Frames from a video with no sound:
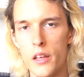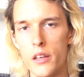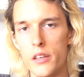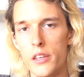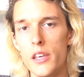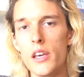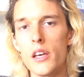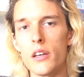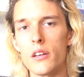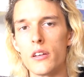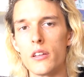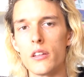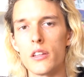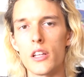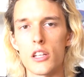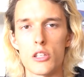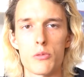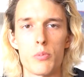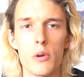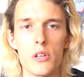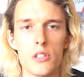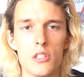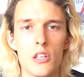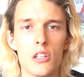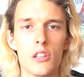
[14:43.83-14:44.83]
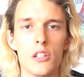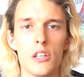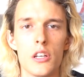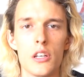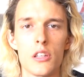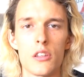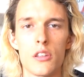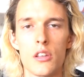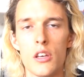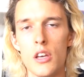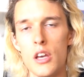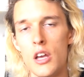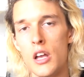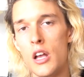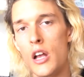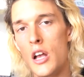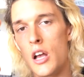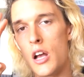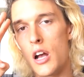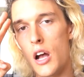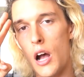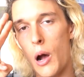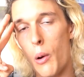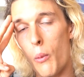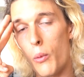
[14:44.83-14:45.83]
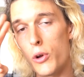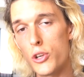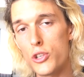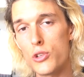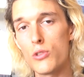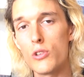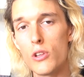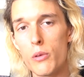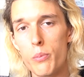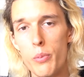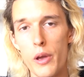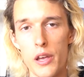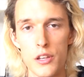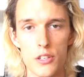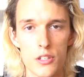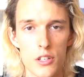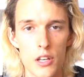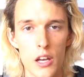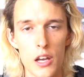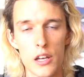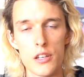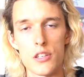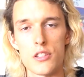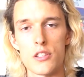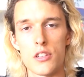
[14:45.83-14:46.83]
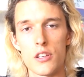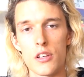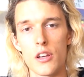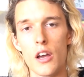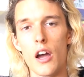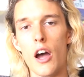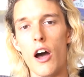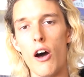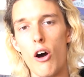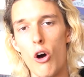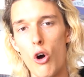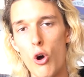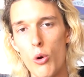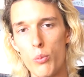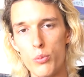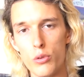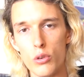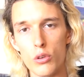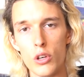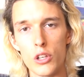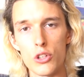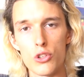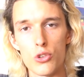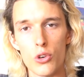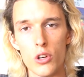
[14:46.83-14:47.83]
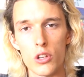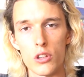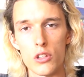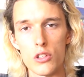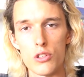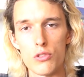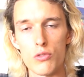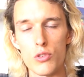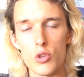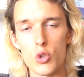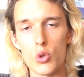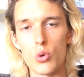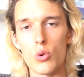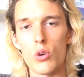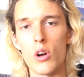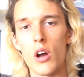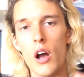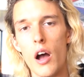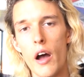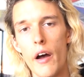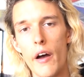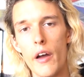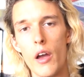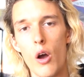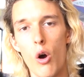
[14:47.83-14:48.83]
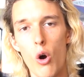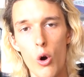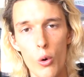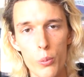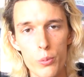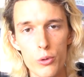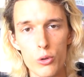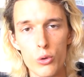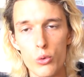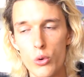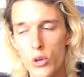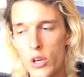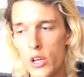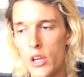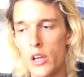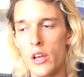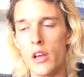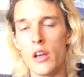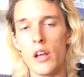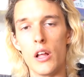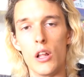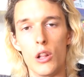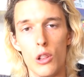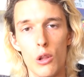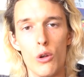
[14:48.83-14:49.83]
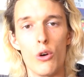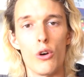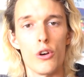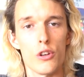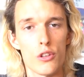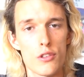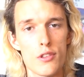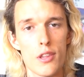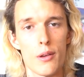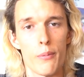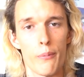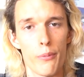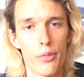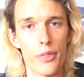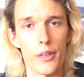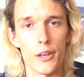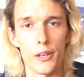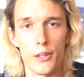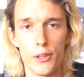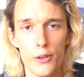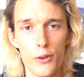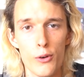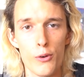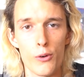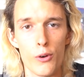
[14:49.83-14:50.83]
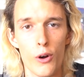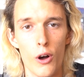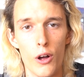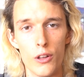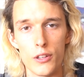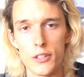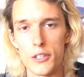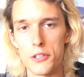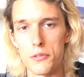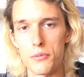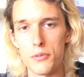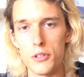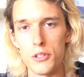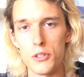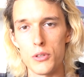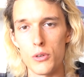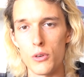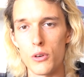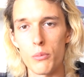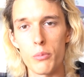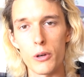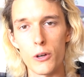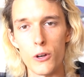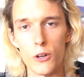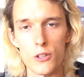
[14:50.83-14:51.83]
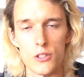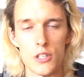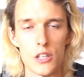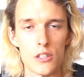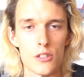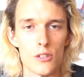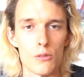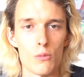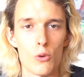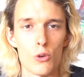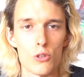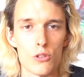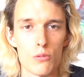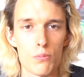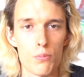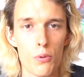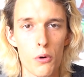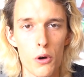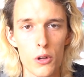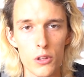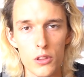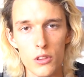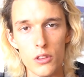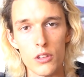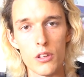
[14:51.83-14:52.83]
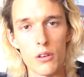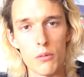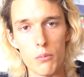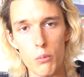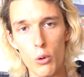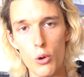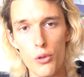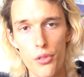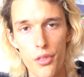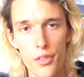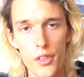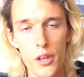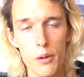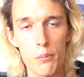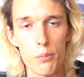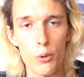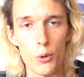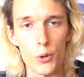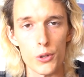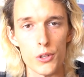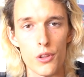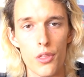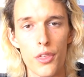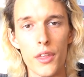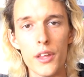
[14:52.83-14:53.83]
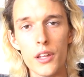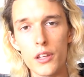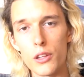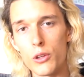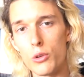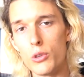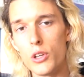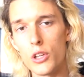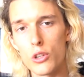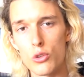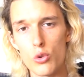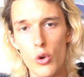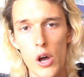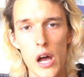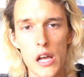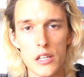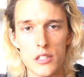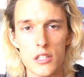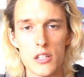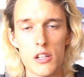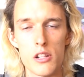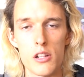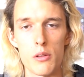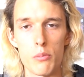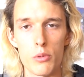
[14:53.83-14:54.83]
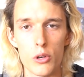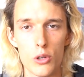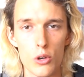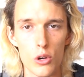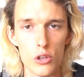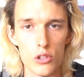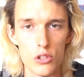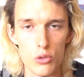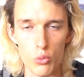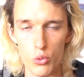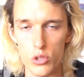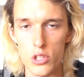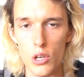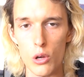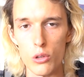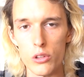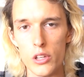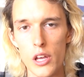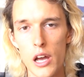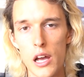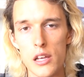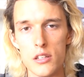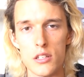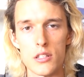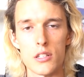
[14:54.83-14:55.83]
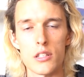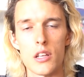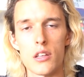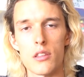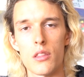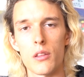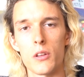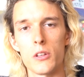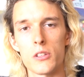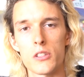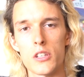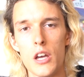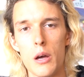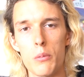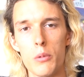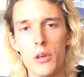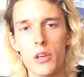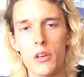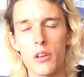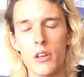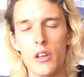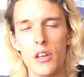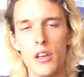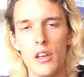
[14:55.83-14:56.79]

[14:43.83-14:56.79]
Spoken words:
Yeah, that's basically it. I wish you the best, guys. I hope you enjoyed this video. I hope you learned something new on this video, because that's the most important thing. You need to hustle, because without the hustle, nothing is coming.